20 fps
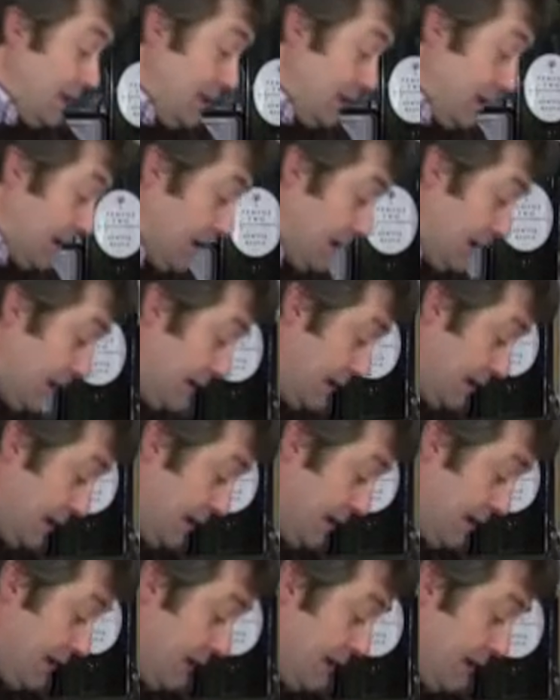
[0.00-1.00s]

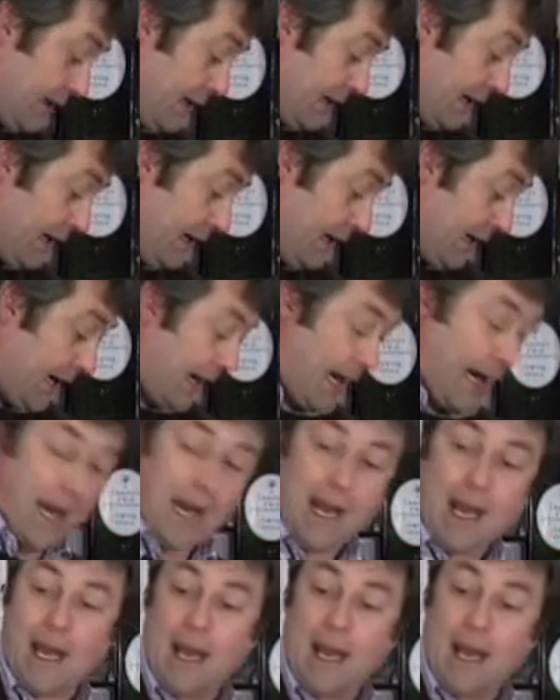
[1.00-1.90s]
(silence)